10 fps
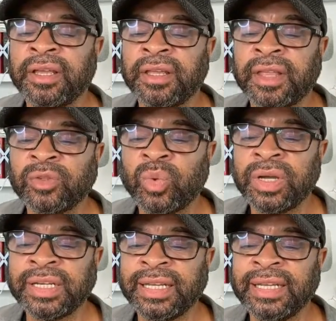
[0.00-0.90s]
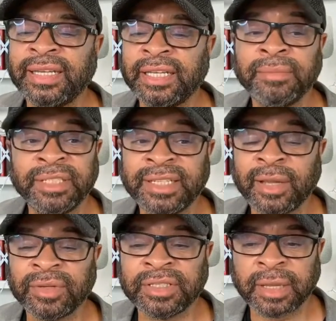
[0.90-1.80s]
that's one NMDA
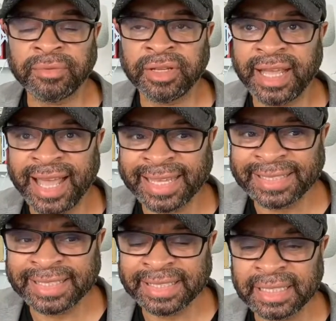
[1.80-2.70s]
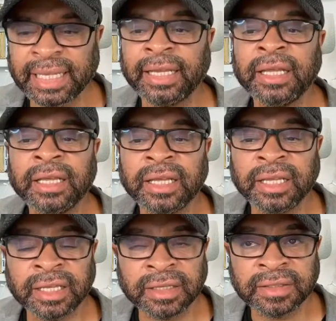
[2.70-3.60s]
receptor. Ecstasy
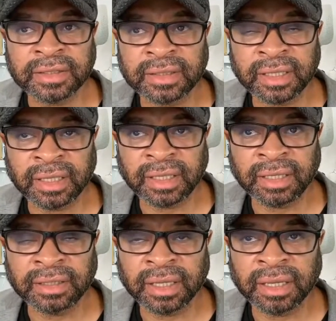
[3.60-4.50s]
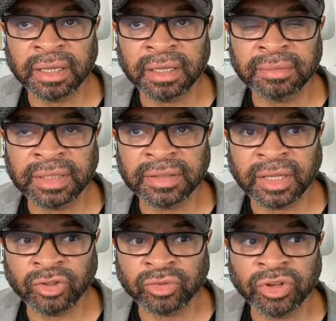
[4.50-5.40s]
is a
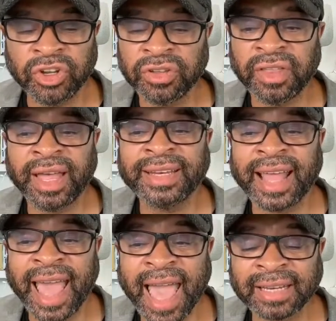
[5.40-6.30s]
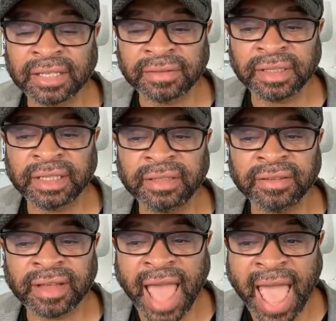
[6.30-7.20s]
drug that actively
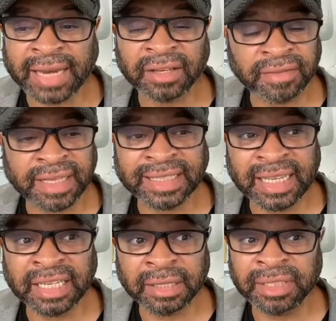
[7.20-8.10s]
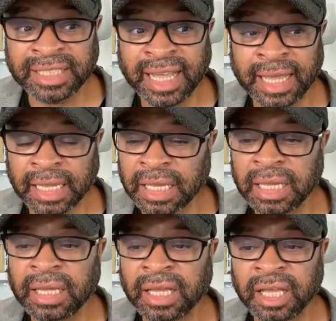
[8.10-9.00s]
activates NMDA,
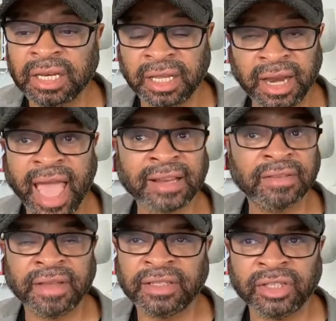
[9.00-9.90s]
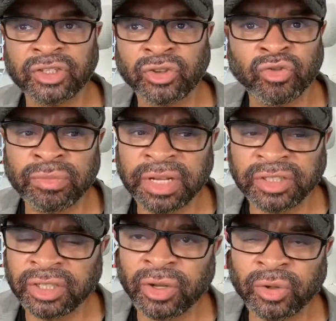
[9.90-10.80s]
and it activates it so much
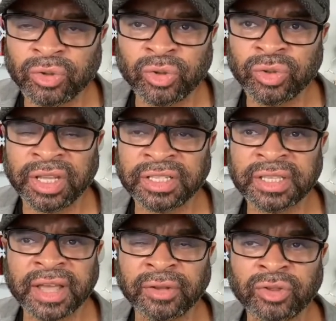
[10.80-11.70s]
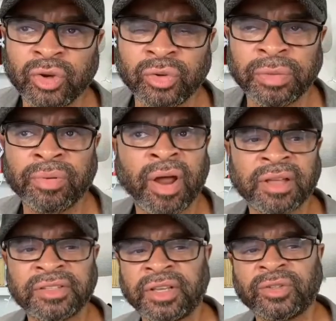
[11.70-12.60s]
it goes through the excitatory
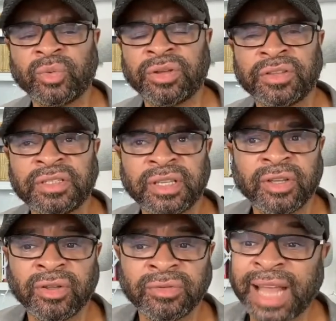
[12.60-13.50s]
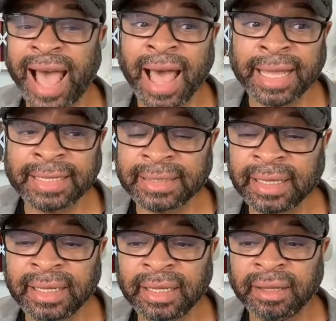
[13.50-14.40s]
process where the cell dies.
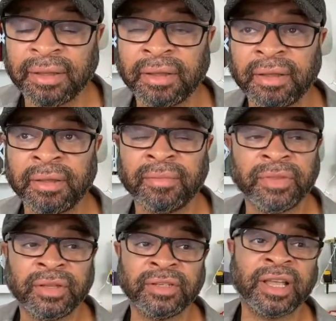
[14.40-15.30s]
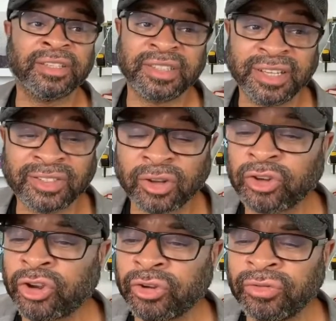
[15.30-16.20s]
and because things are
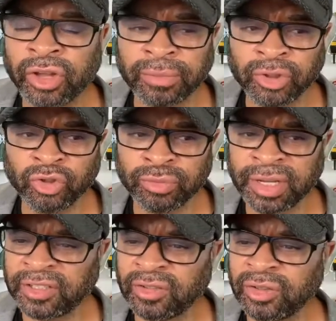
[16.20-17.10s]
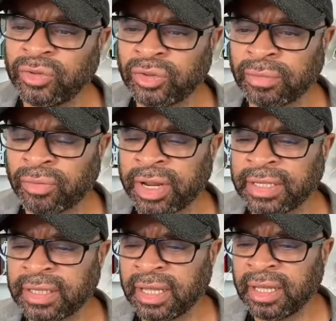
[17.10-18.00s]
turned up too much, you lose the
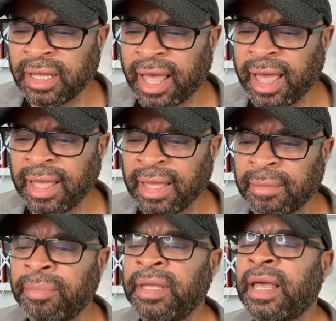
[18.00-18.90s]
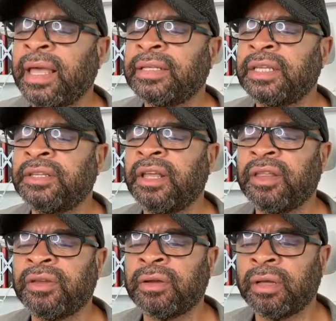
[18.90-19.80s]
brakes. AMPA is
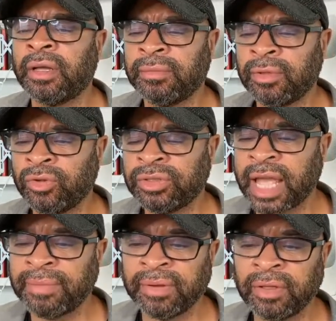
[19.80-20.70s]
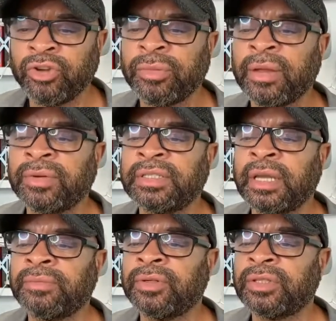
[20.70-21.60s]
another type of glutamate
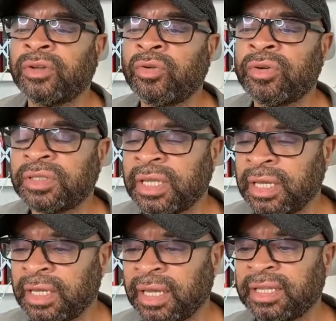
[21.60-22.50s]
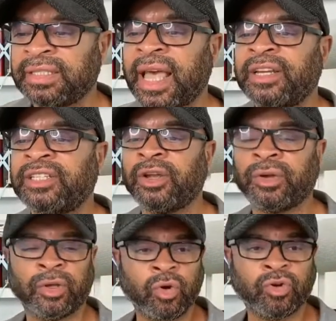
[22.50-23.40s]
receptors, and of course,
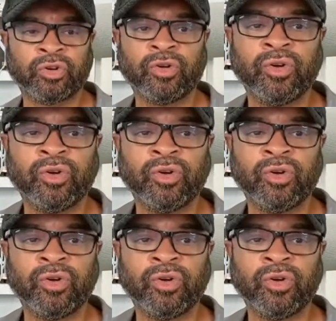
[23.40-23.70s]
excitatory cortical